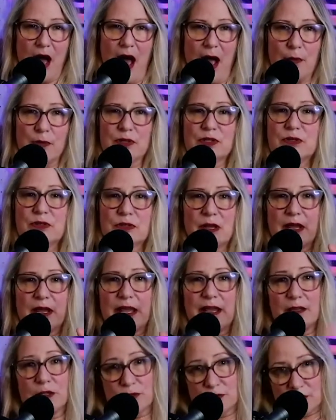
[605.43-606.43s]
I was
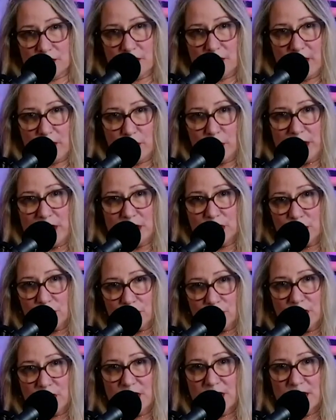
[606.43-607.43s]

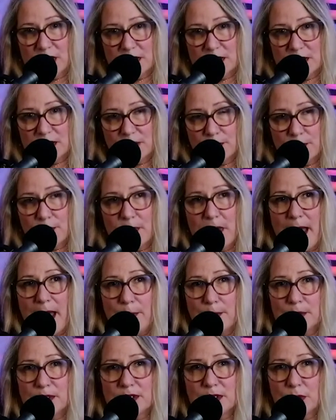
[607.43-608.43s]
researching this
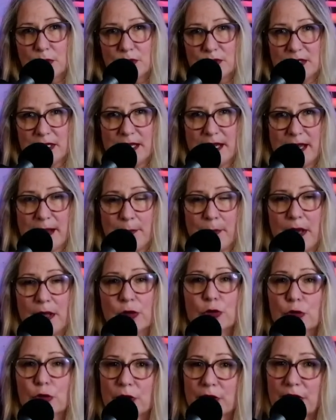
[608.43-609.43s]
episode today by
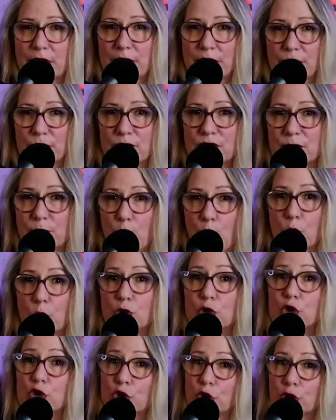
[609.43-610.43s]
looking through some
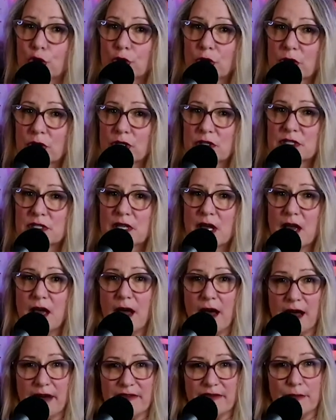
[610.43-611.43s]
old journals
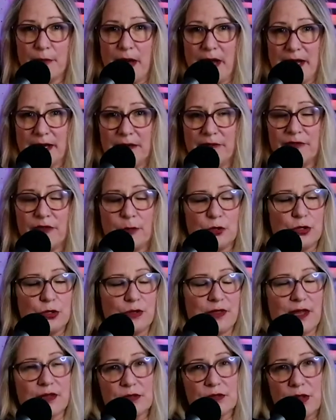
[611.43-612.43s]
of mine from
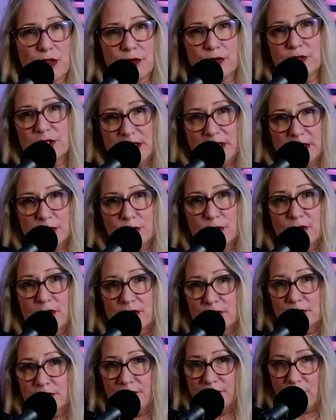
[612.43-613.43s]
2013,
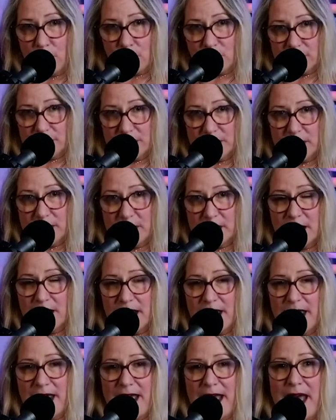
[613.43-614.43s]
2014,
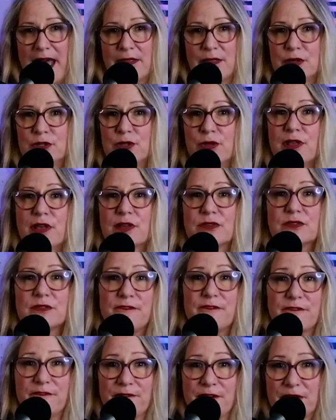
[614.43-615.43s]
and then
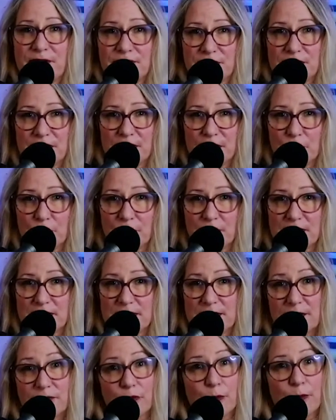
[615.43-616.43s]
2015 when
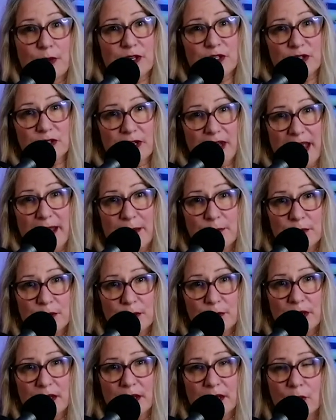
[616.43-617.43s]
this information came
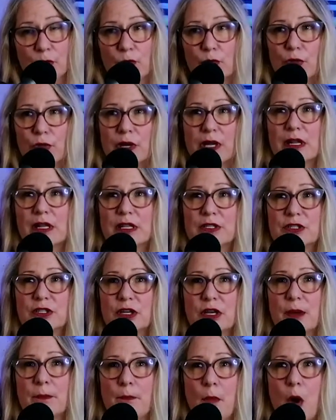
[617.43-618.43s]
to me. And I really
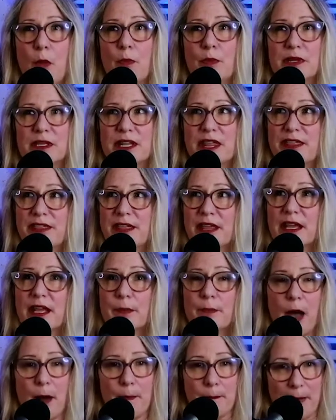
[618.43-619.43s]
took a moment to
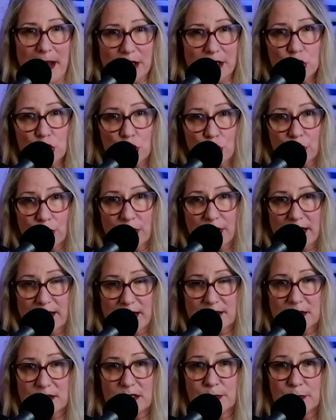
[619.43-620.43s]
think about my journey
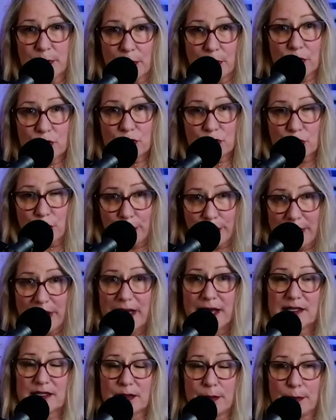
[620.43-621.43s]
as a spiritual
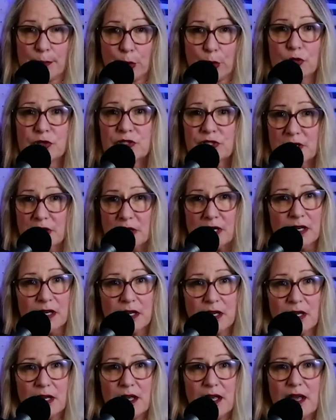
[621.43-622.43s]
being, as a
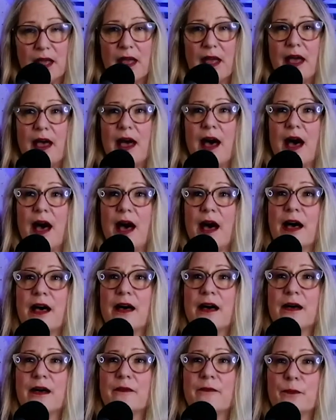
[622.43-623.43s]
person,
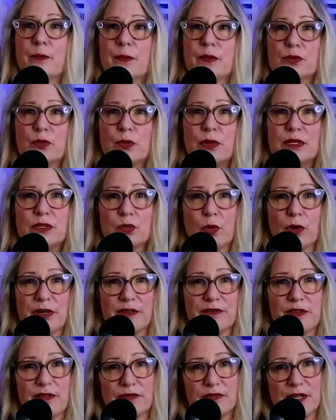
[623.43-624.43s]
between
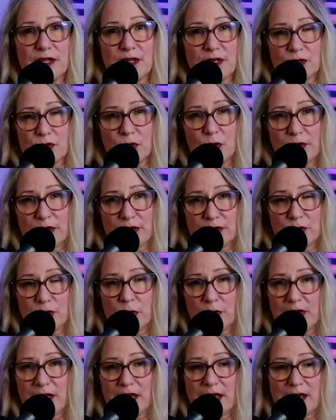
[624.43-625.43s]
2015 and
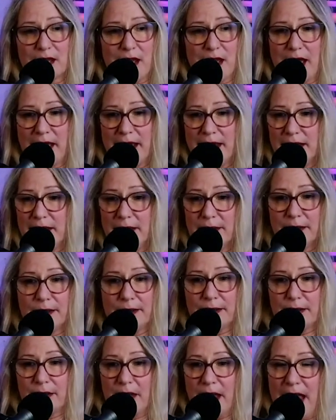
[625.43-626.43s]
2020. And I
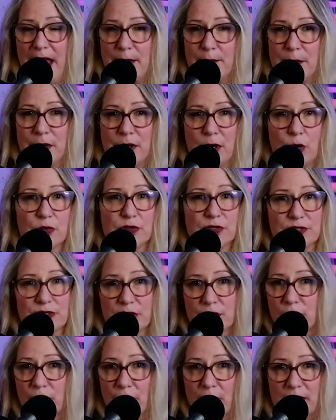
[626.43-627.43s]
had my nose
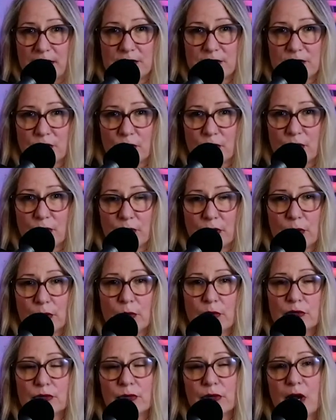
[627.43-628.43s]
to the grindstone. I really
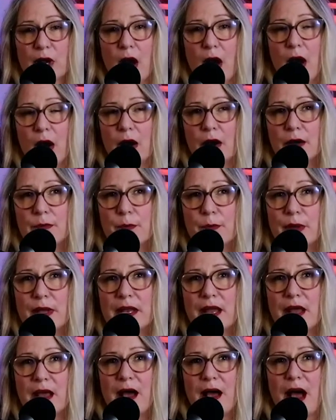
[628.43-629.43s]
worked really hard,
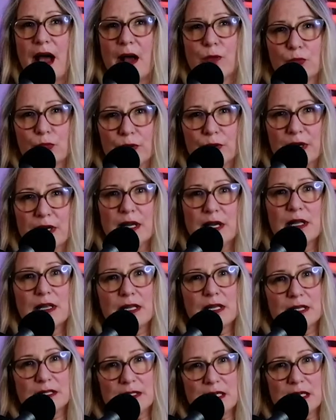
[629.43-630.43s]
but I
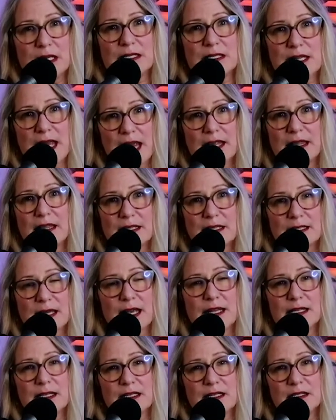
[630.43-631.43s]
really did take these
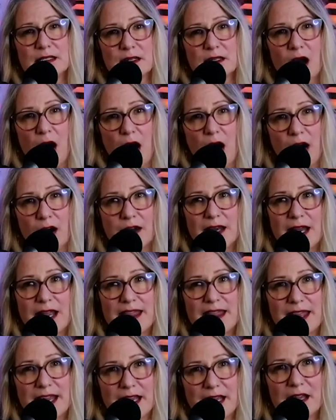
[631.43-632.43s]
ideas to heart, and I
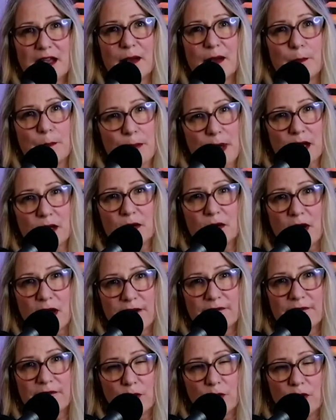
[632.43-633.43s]
think I'm better
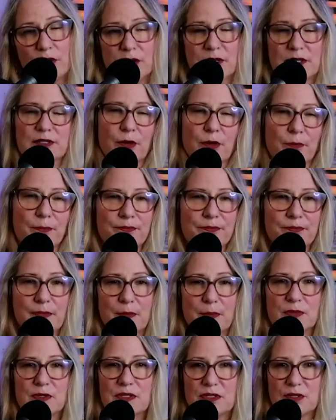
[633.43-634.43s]
off for it. So
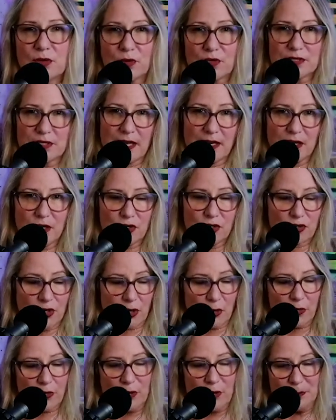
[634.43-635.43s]
I'm just so excited to
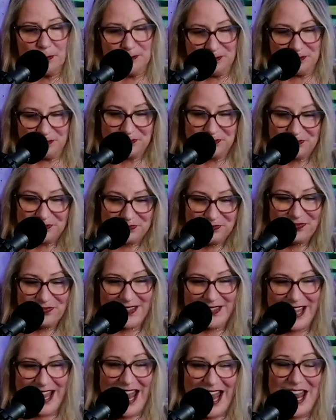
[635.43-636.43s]
share with you.
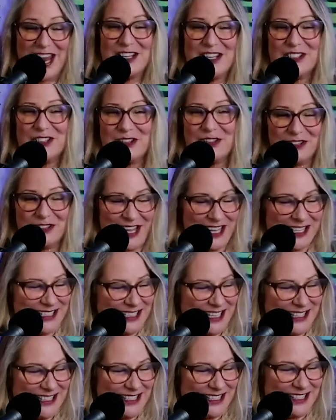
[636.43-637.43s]
So
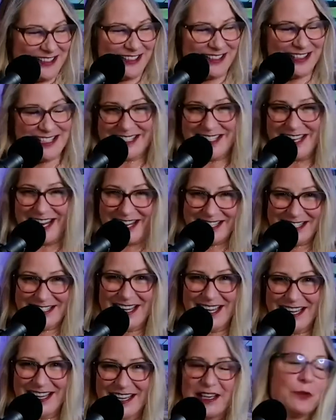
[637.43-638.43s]
let's get started. Let's take a
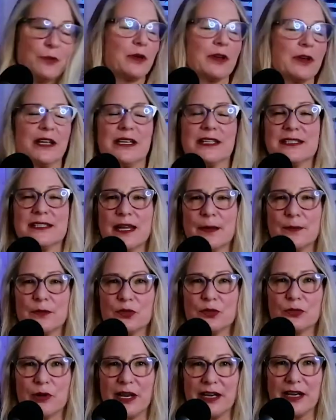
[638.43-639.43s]
second here. We're going to sit up
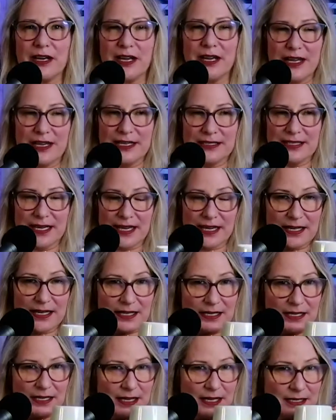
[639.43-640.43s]
straight, take
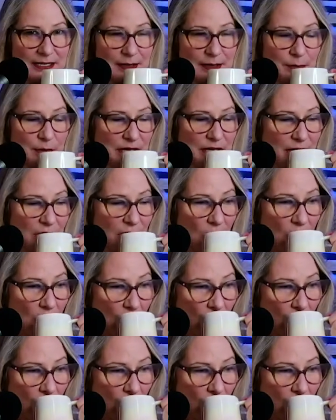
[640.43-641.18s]
a sip of tea.